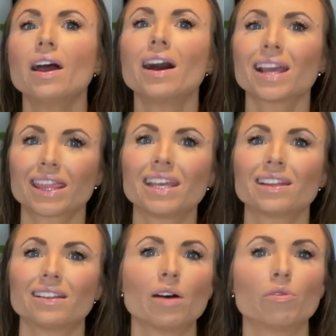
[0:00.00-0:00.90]
I think
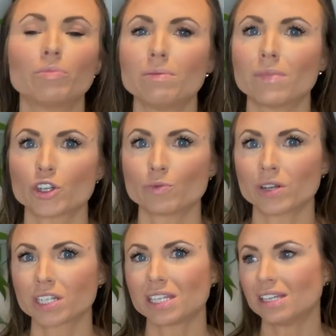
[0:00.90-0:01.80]
that will be much
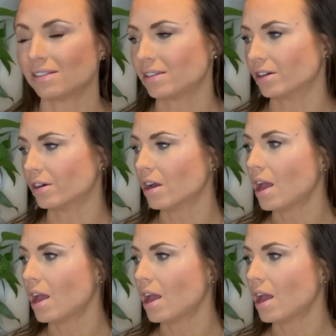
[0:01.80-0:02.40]
easier.